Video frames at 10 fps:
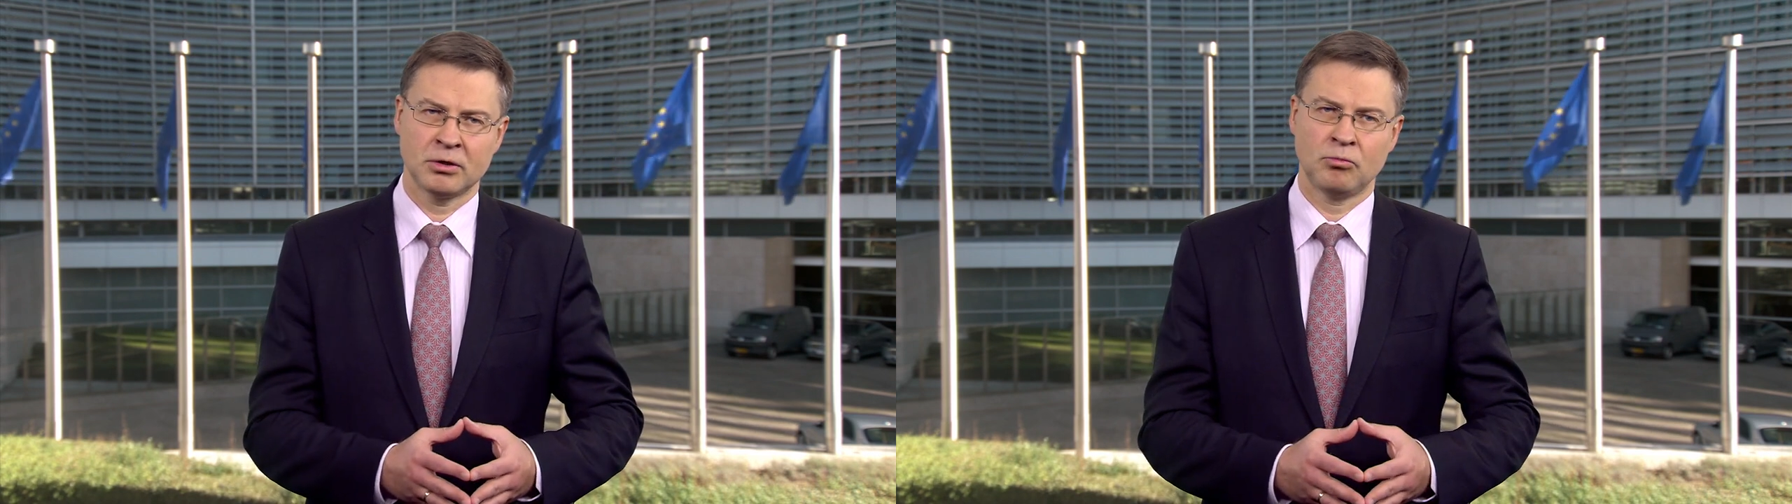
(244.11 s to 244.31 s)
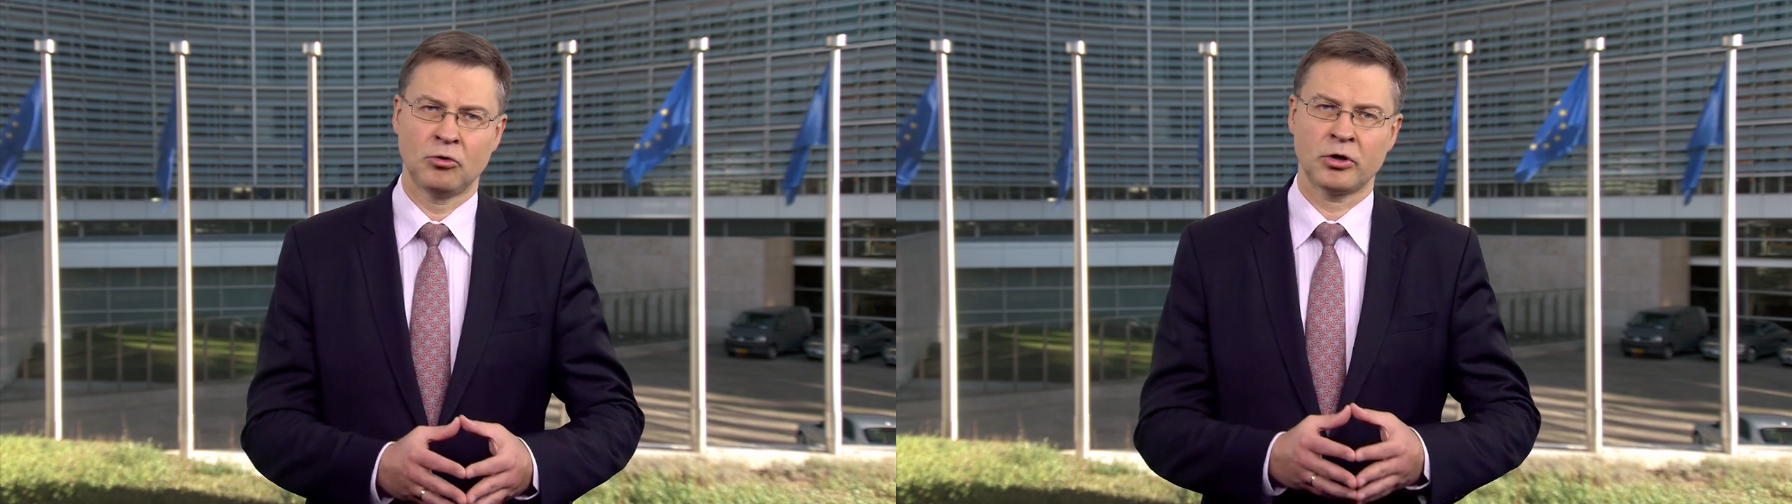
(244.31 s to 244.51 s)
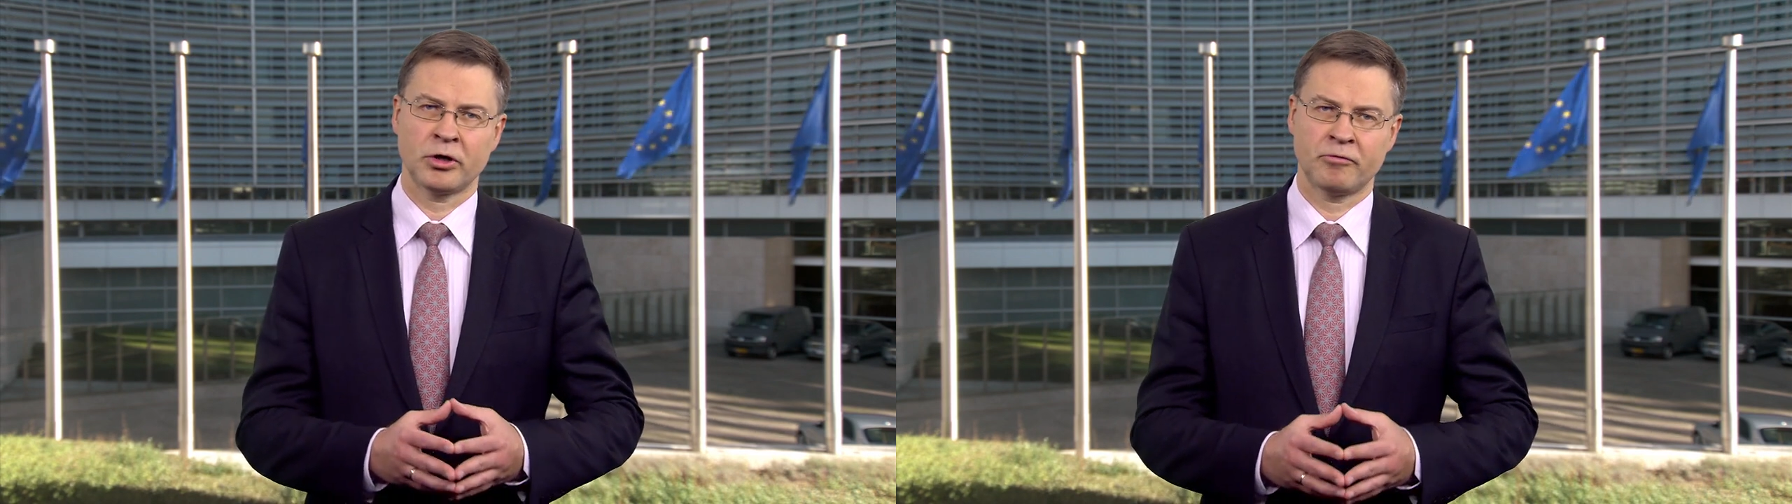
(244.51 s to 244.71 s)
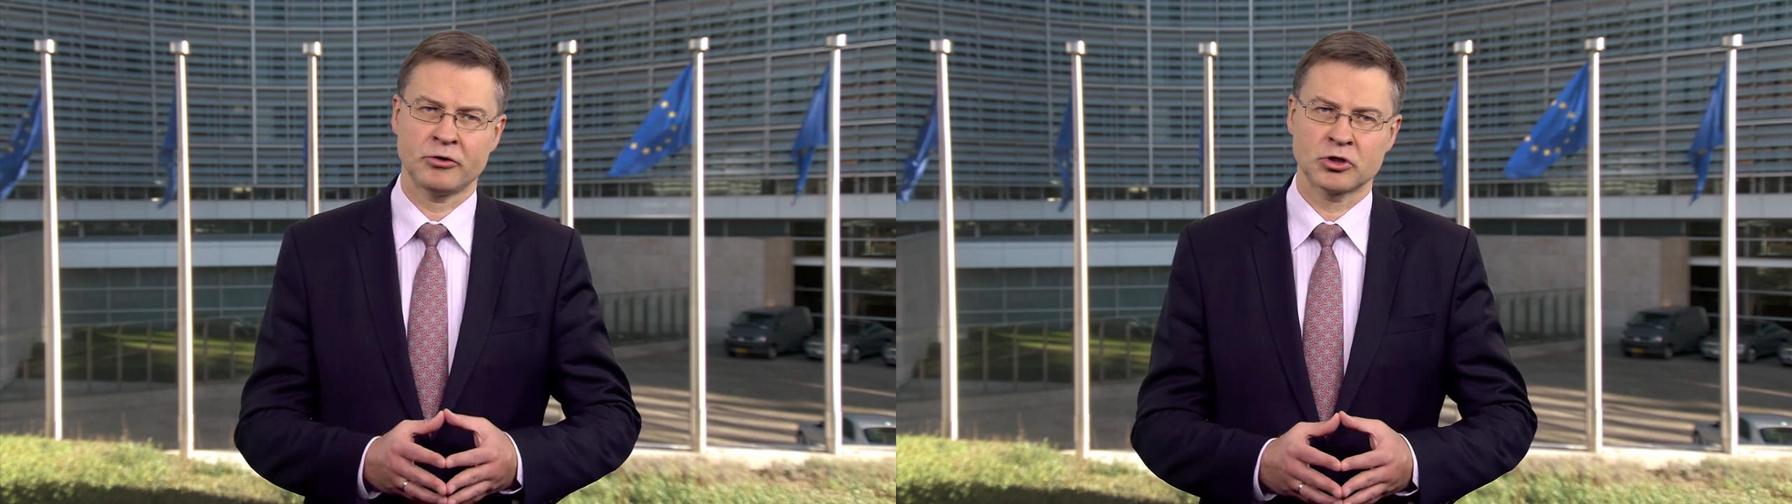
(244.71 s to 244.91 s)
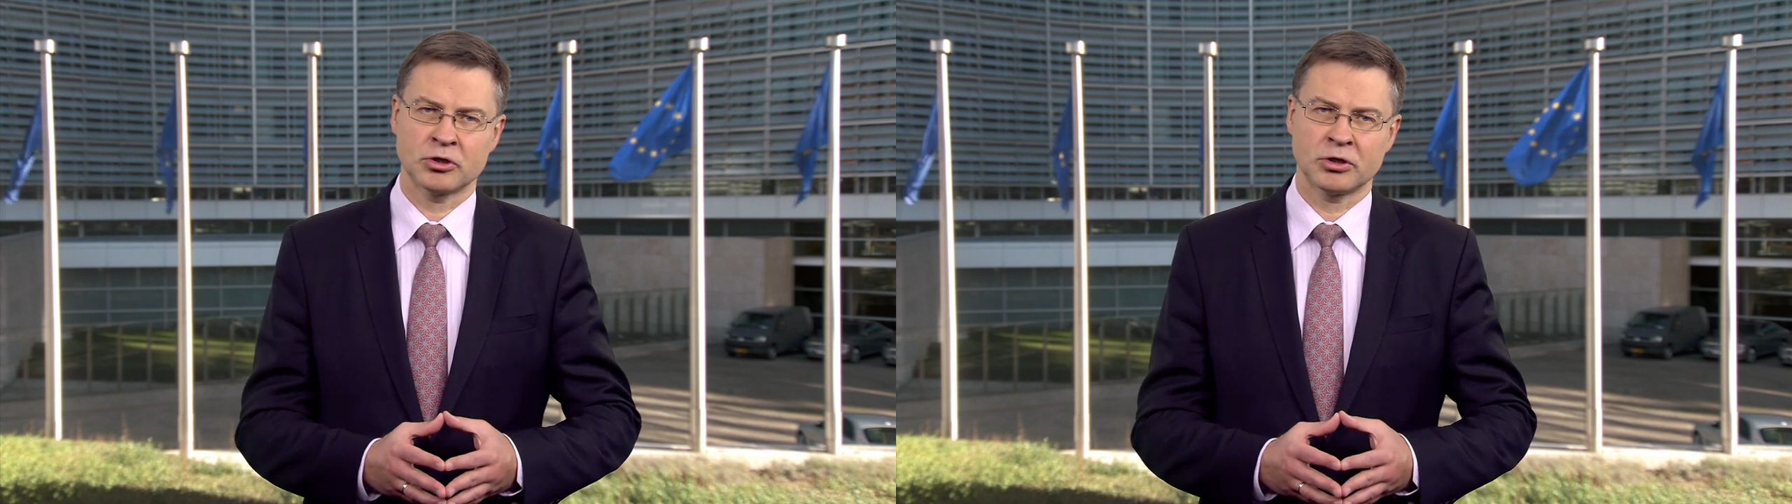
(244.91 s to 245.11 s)
more
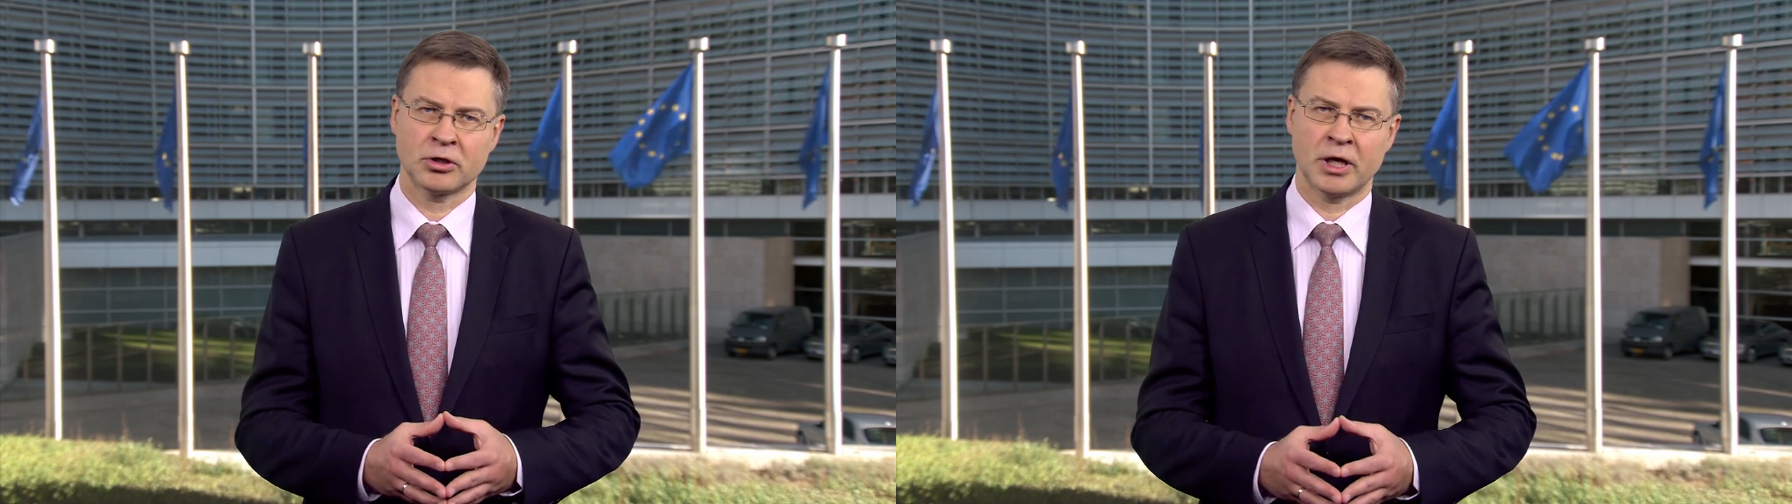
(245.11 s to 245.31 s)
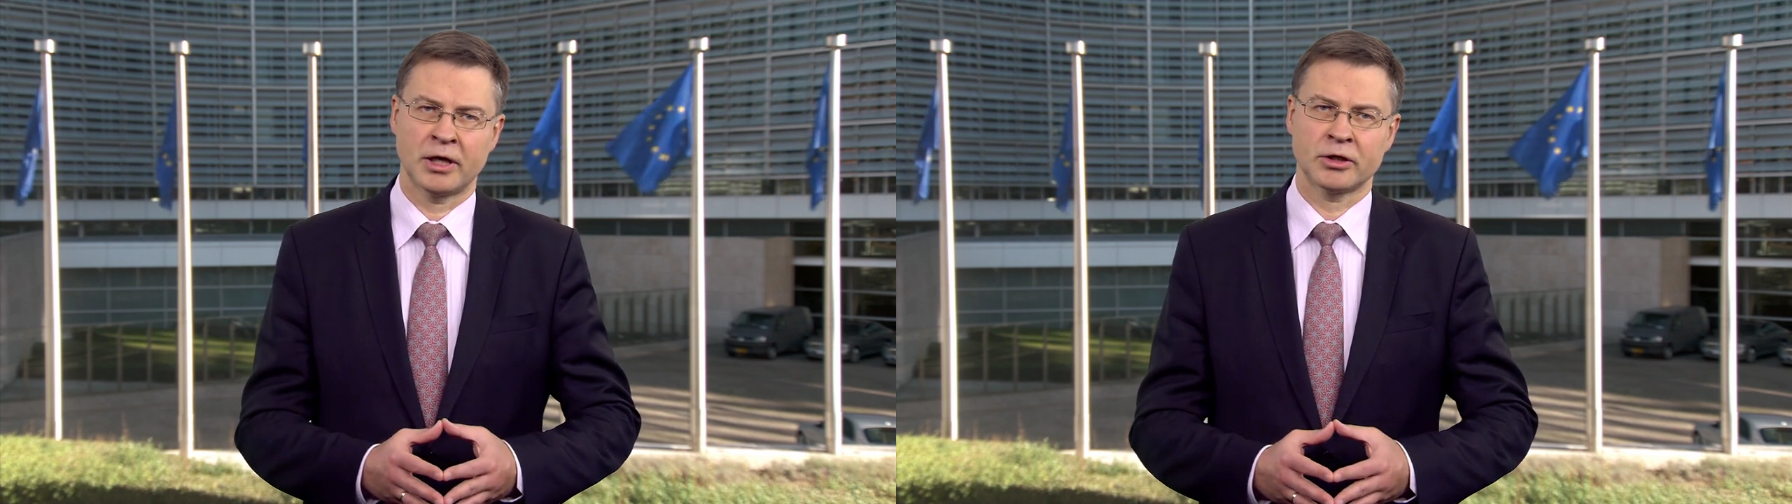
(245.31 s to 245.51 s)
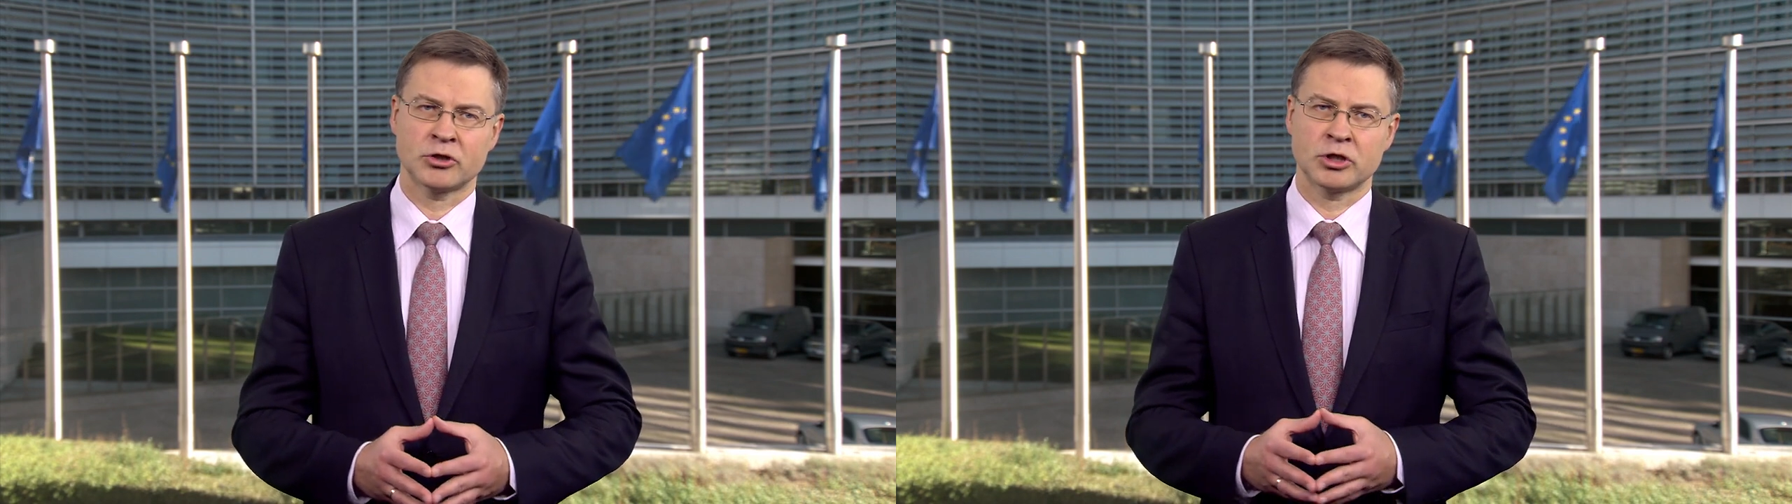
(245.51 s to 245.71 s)
efficient and